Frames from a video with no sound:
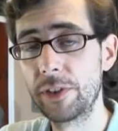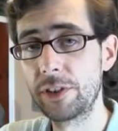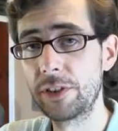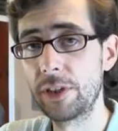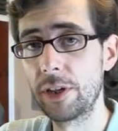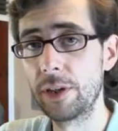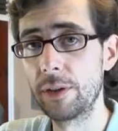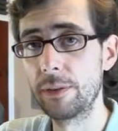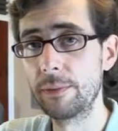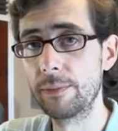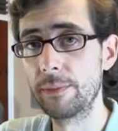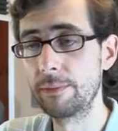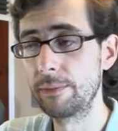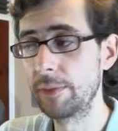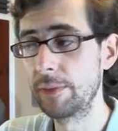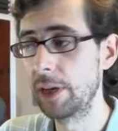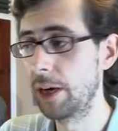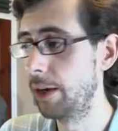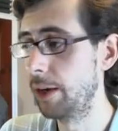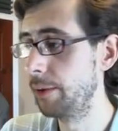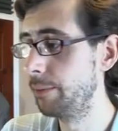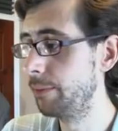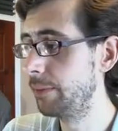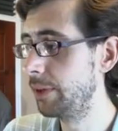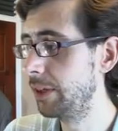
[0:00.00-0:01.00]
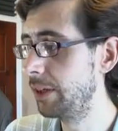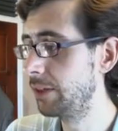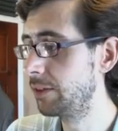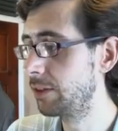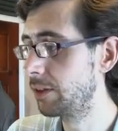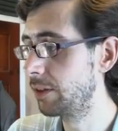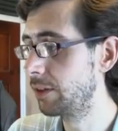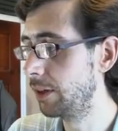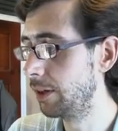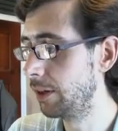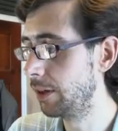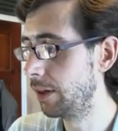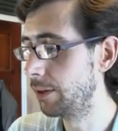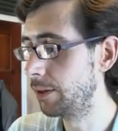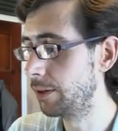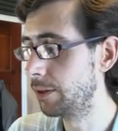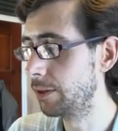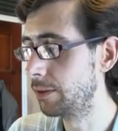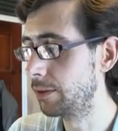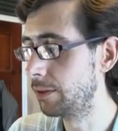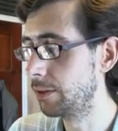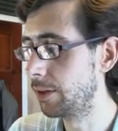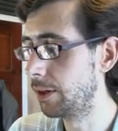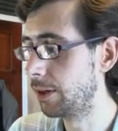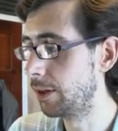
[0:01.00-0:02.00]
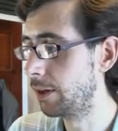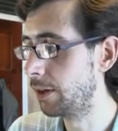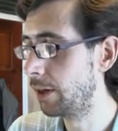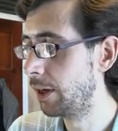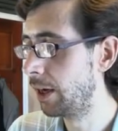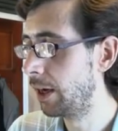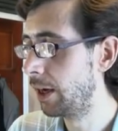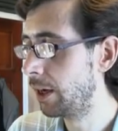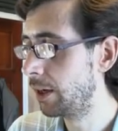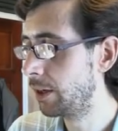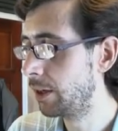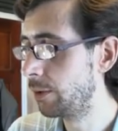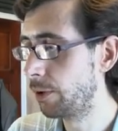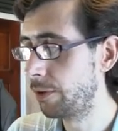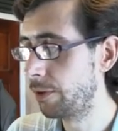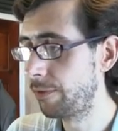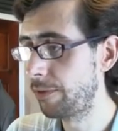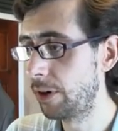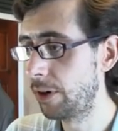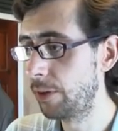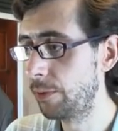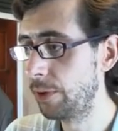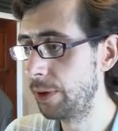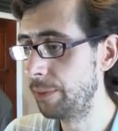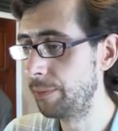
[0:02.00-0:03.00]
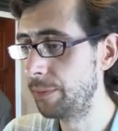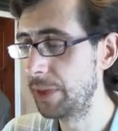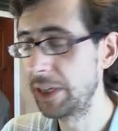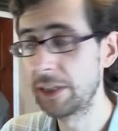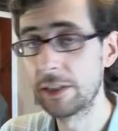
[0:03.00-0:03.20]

so um, he's you know you'll uh, you want to follow him.